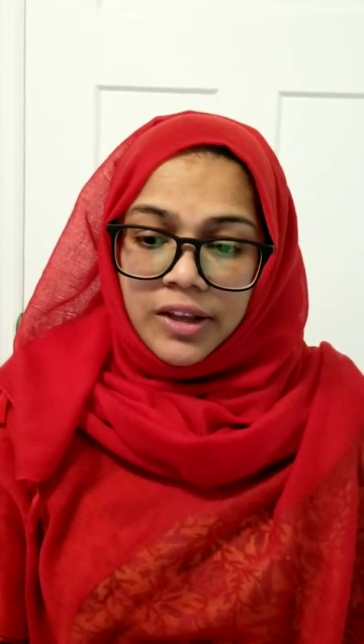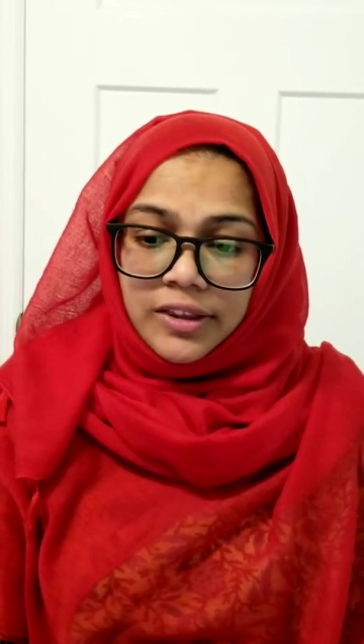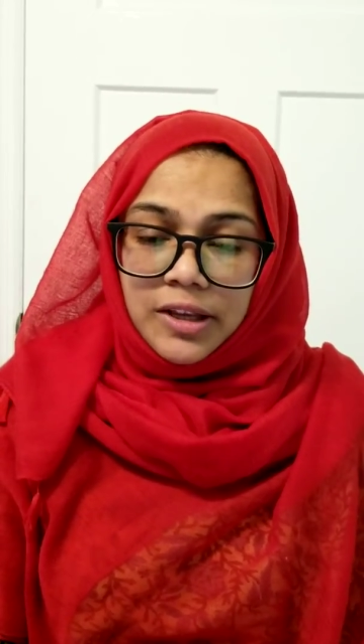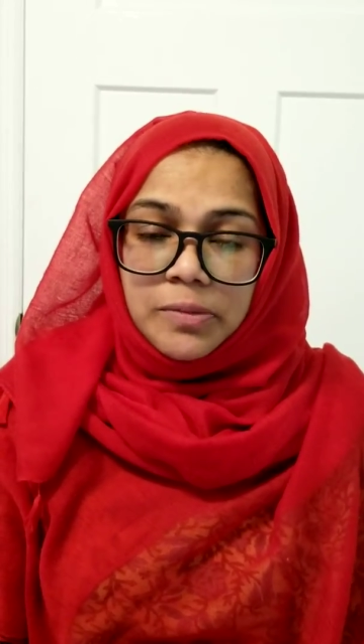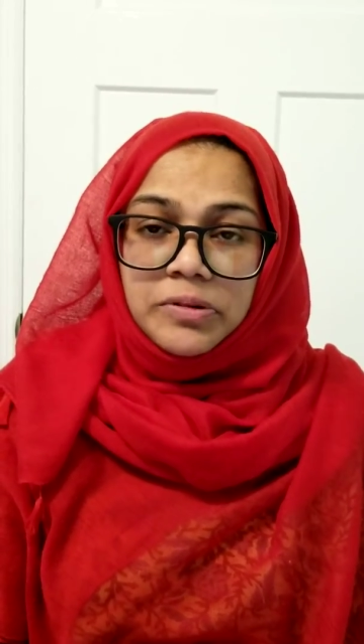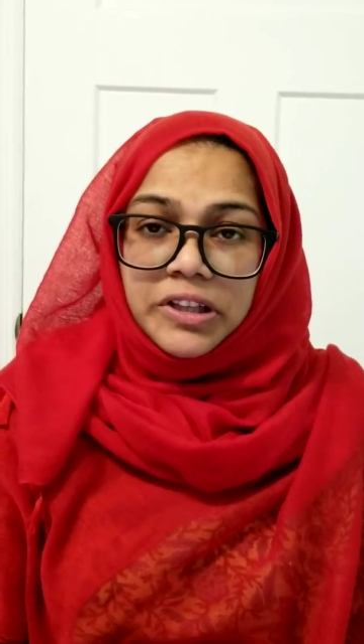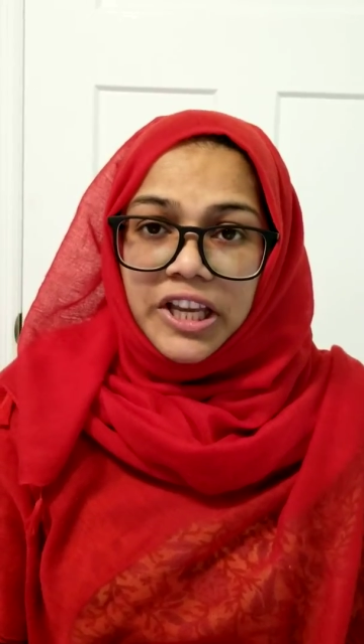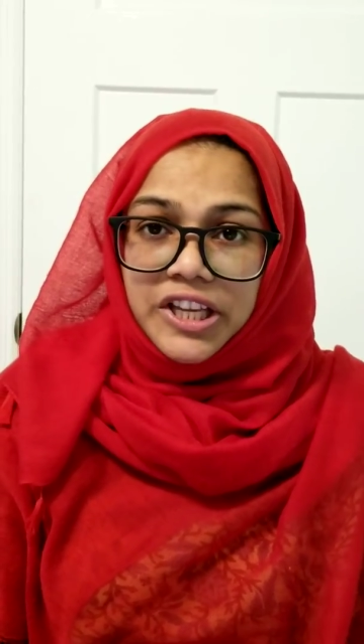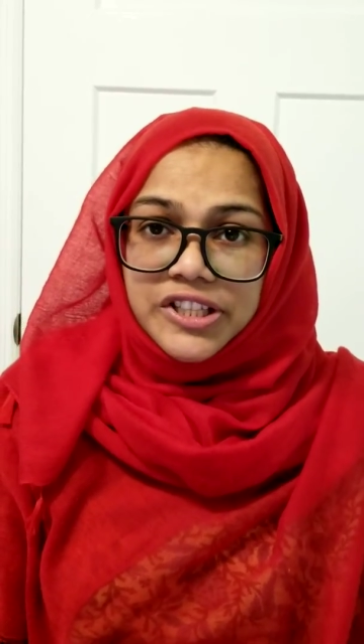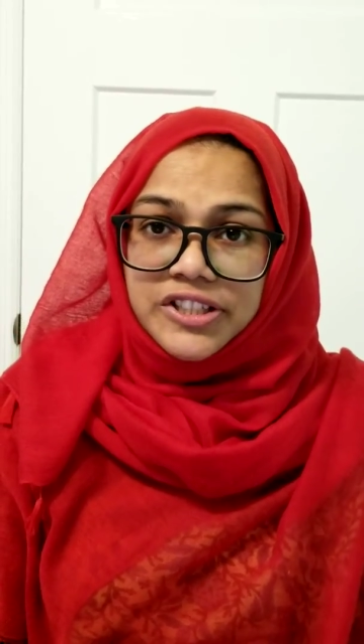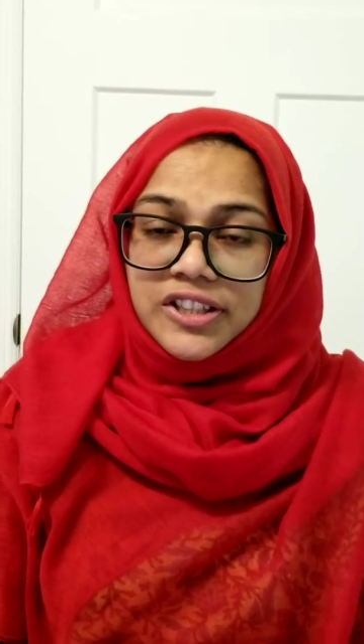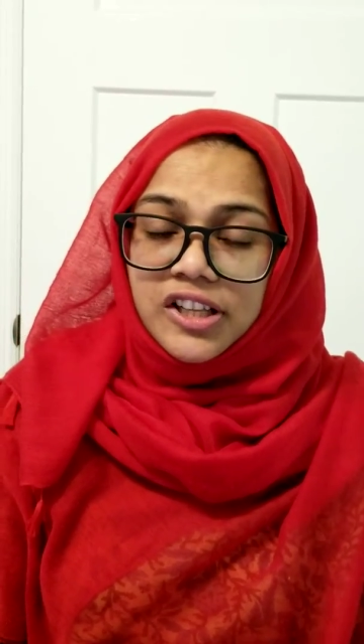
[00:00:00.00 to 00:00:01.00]
The
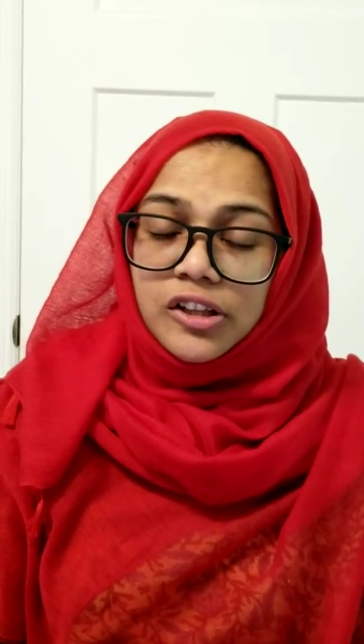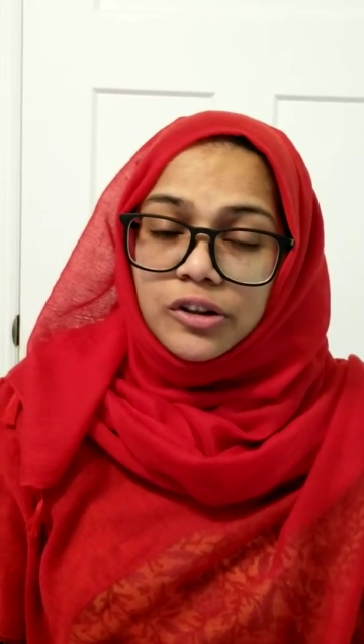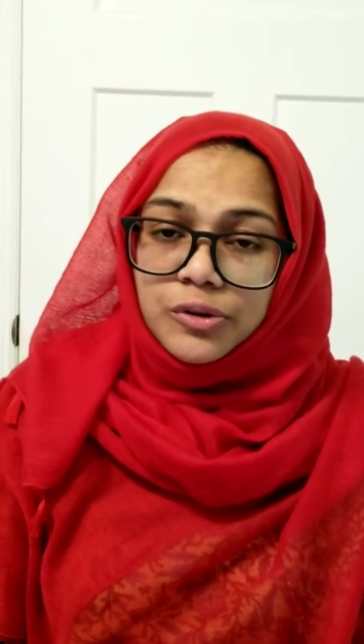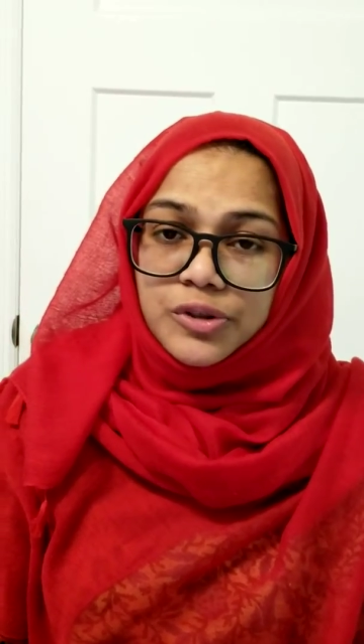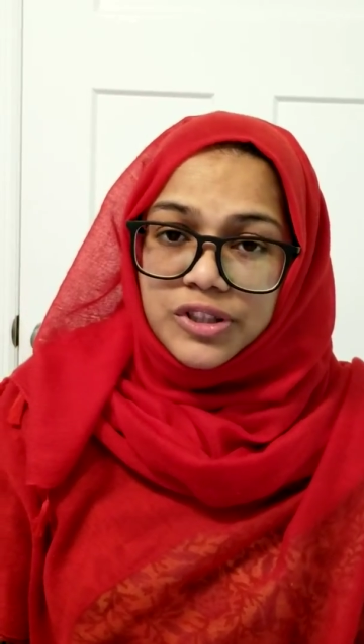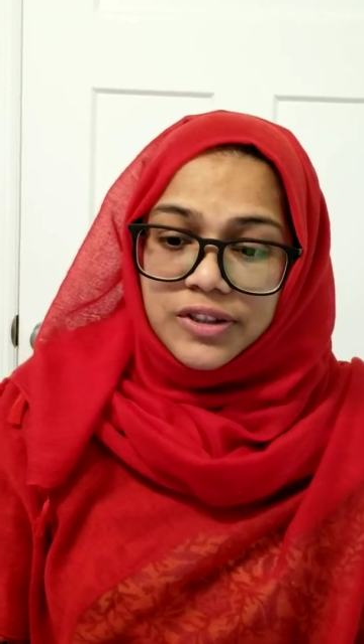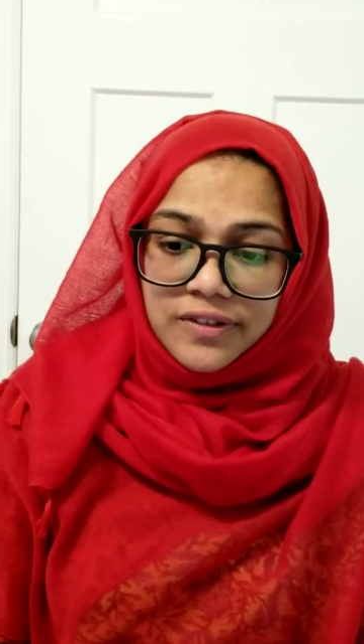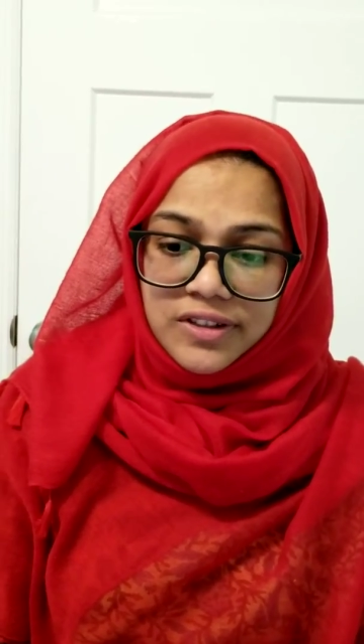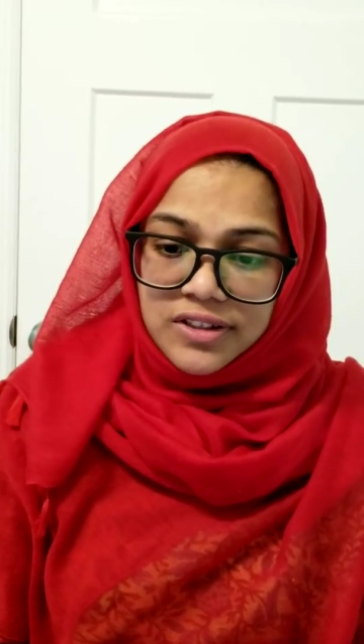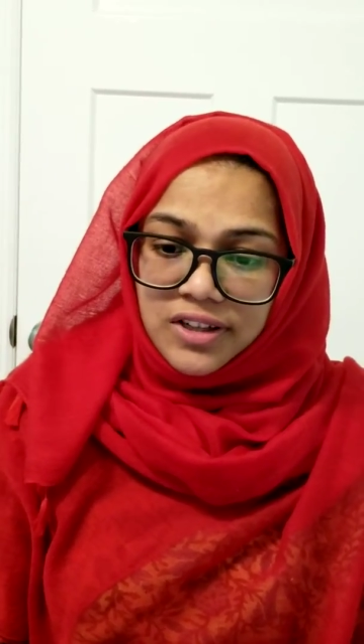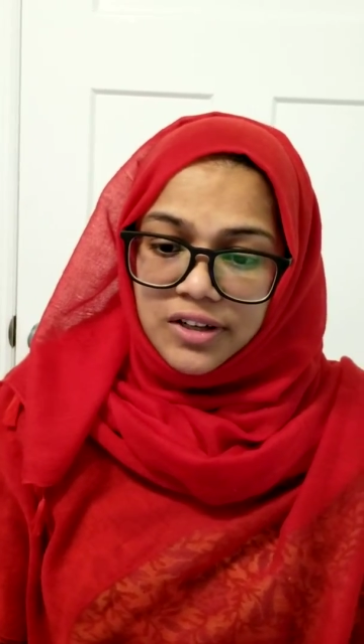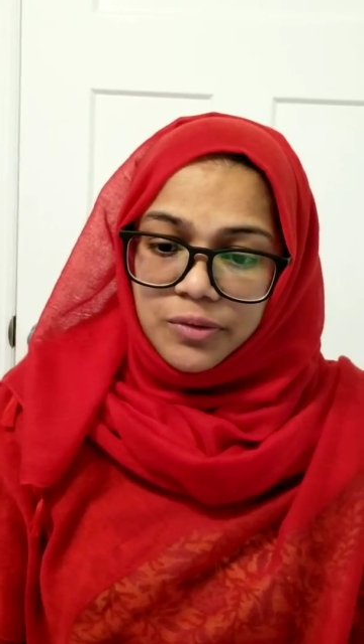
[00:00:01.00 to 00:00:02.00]
implications and conclusions of the
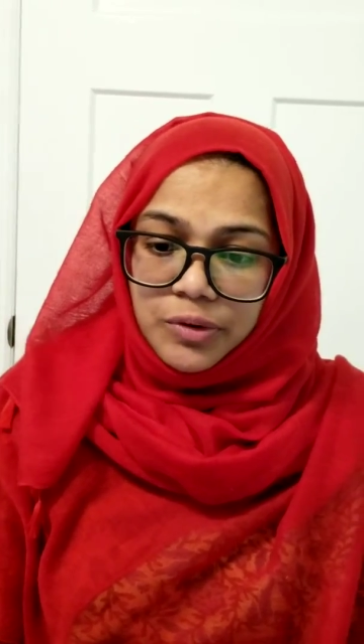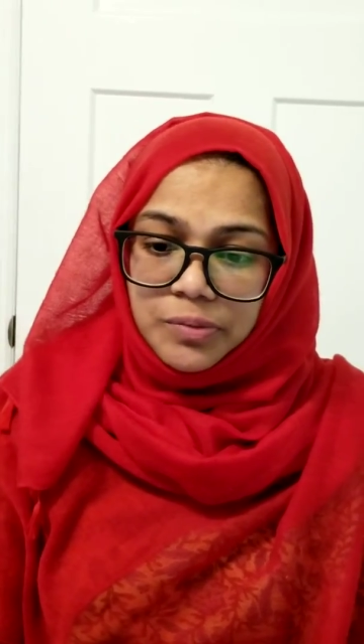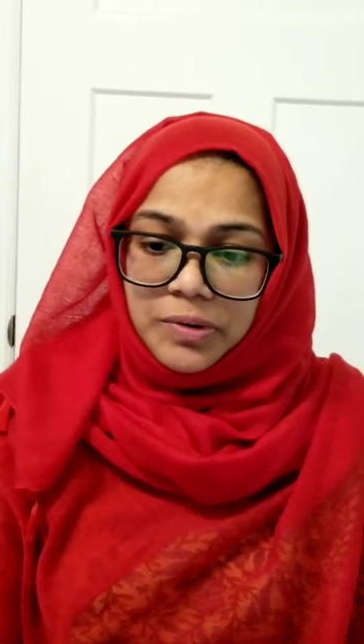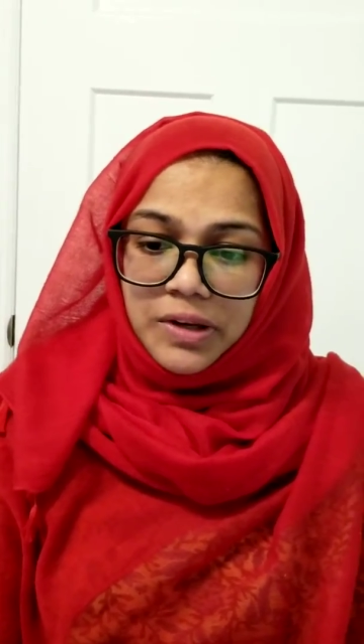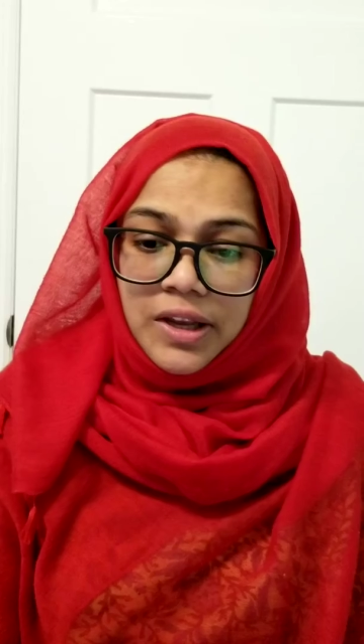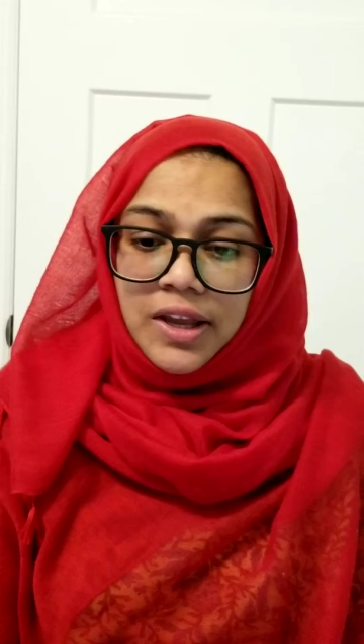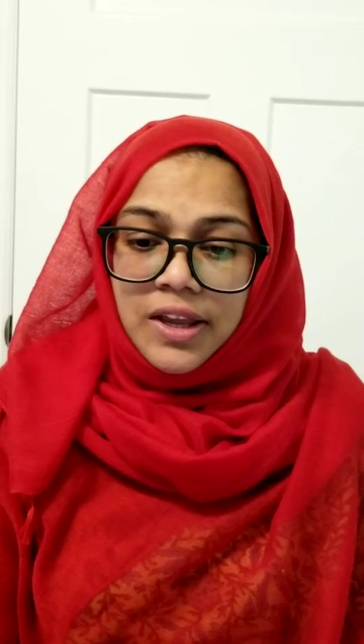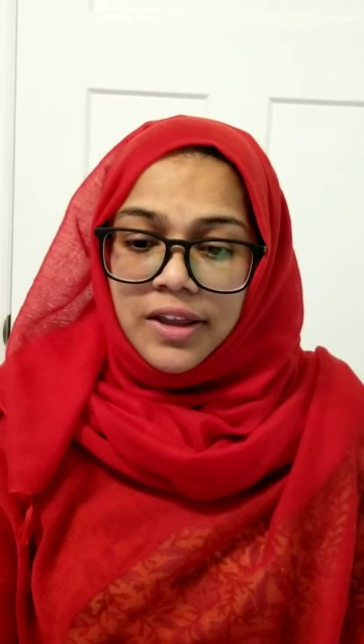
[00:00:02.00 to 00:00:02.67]
study would be